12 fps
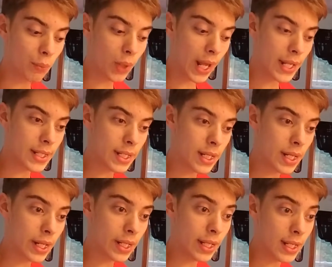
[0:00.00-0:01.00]
when I
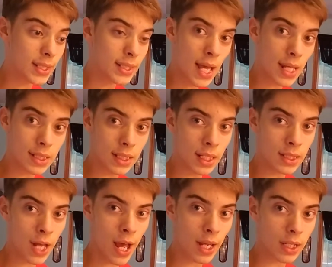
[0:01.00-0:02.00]
did the Assassin
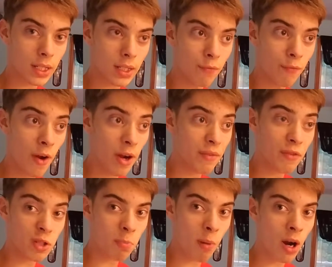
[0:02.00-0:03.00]
Attack, very
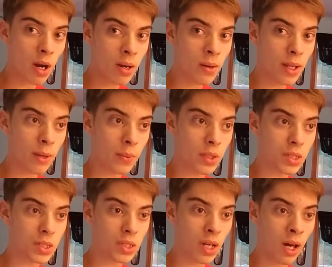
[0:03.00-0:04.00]
first part, it
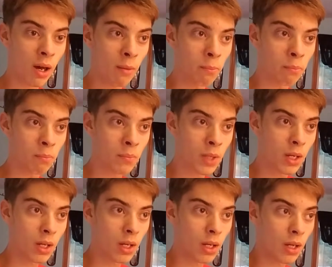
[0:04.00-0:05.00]
was um,
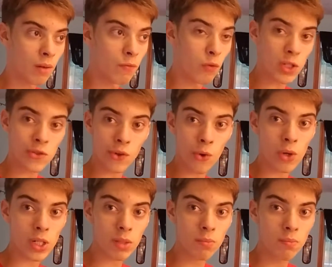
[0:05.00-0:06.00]
voice
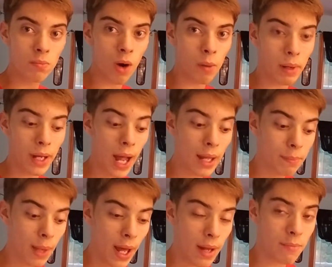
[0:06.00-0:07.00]
recorded on my
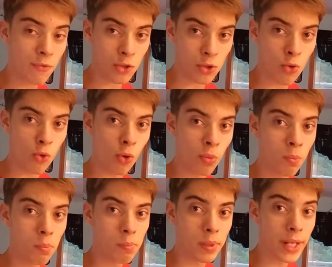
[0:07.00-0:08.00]
iPad for school.
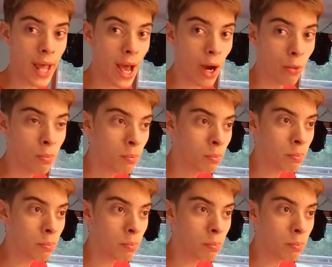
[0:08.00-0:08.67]
But now,